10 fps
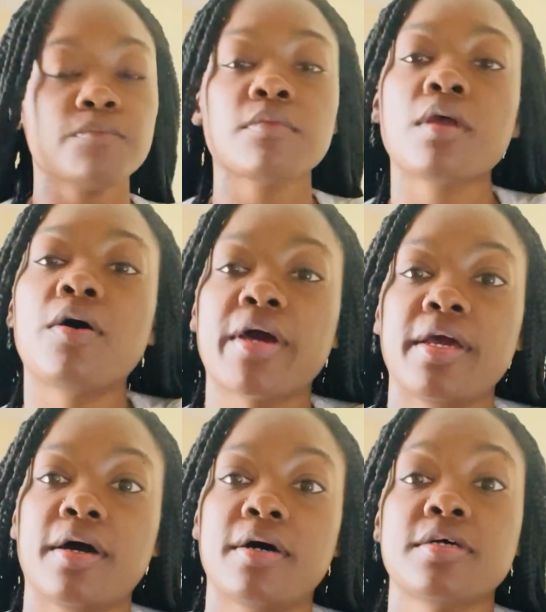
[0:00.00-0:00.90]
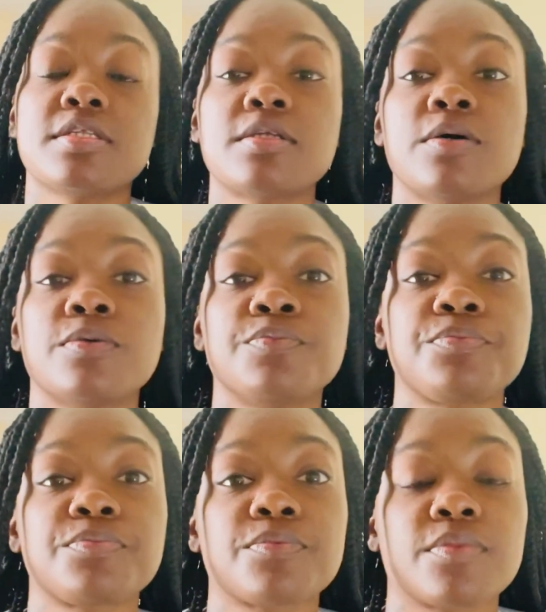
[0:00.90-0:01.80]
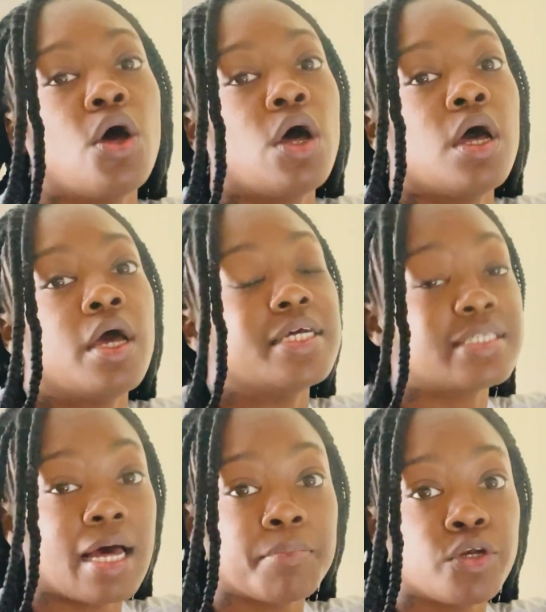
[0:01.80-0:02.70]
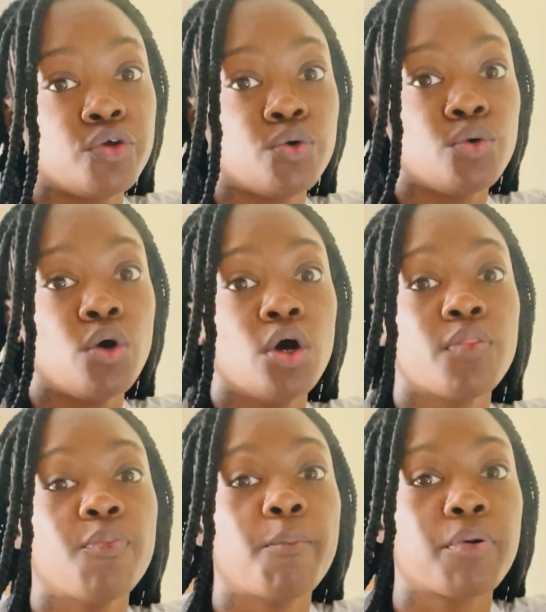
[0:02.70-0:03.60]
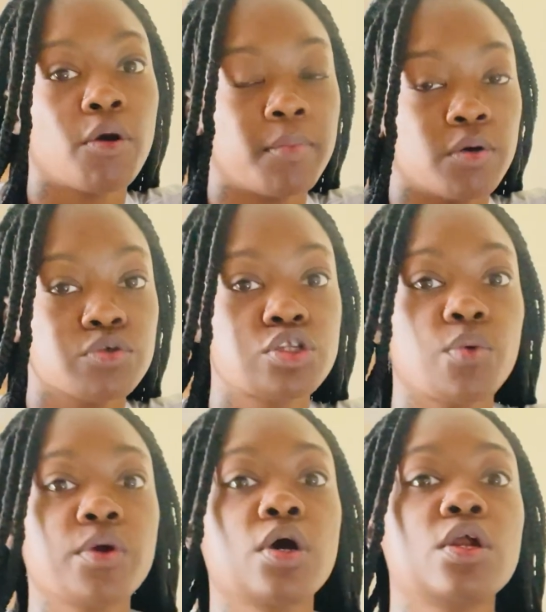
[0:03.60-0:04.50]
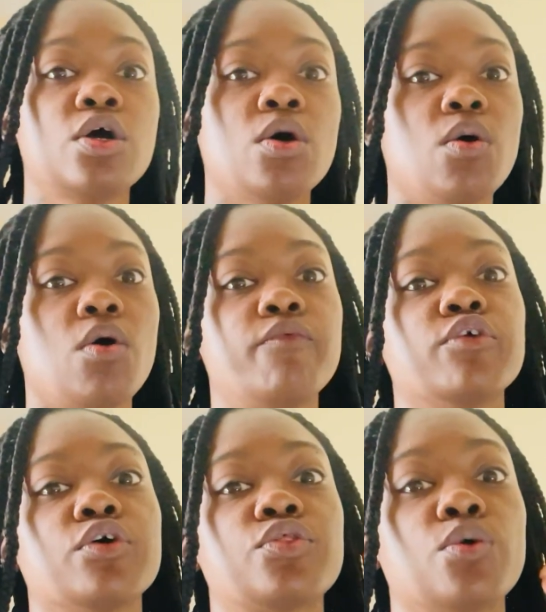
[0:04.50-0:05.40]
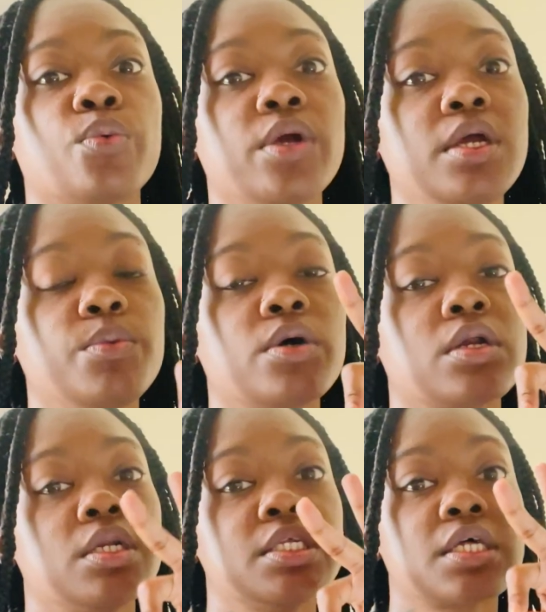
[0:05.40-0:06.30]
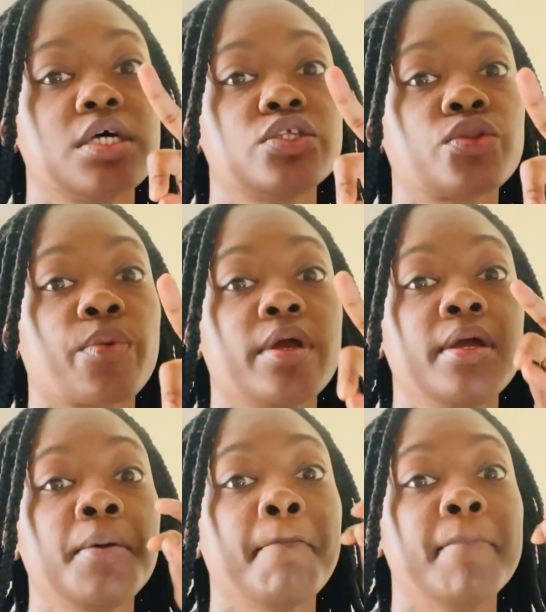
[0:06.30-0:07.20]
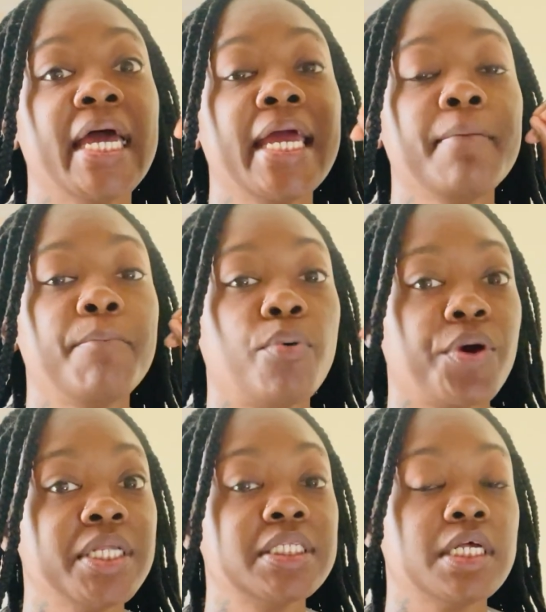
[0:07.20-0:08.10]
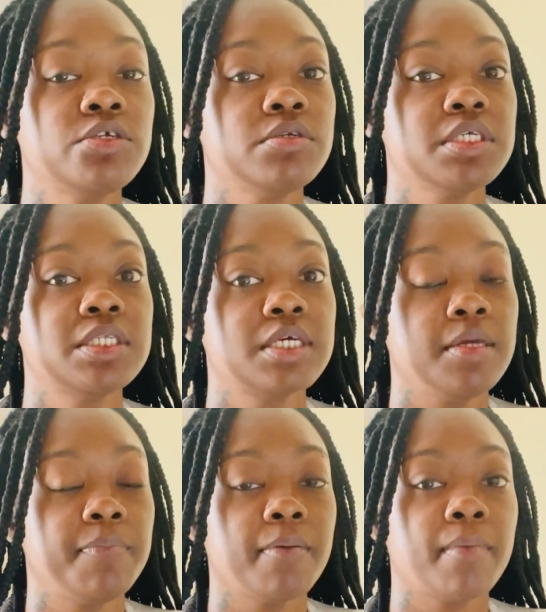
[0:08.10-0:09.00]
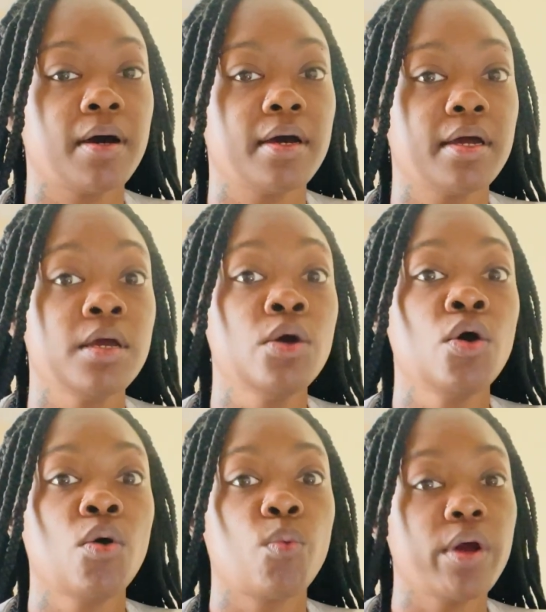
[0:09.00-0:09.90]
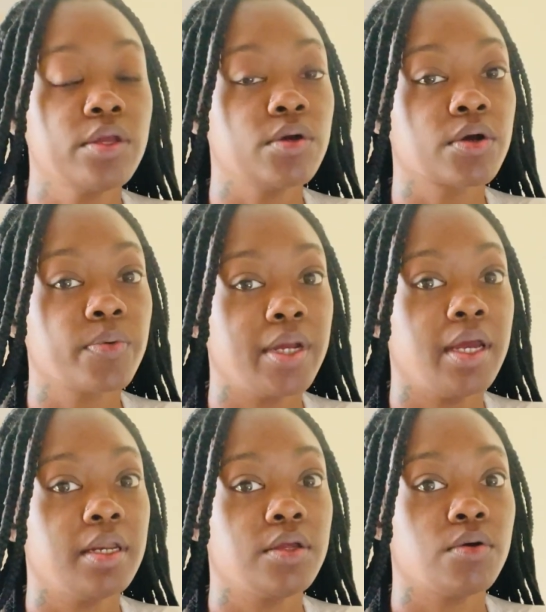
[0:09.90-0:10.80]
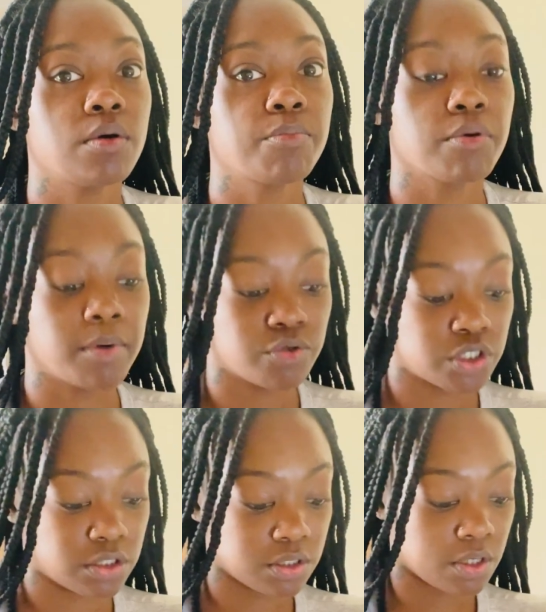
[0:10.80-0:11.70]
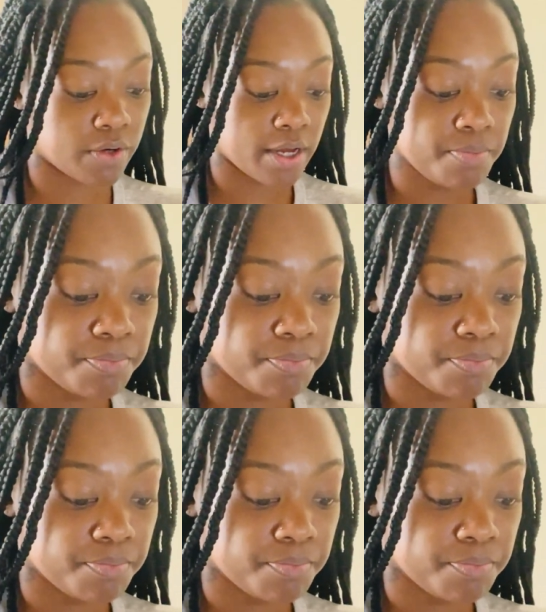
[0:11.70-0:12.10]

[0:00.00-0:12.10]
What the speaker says: Okay, y'all. So it's time to do the promo. So we're gonna go over we're gonna discuss 3 main points that you need to keep in mind when you're creating your promotion. Okay.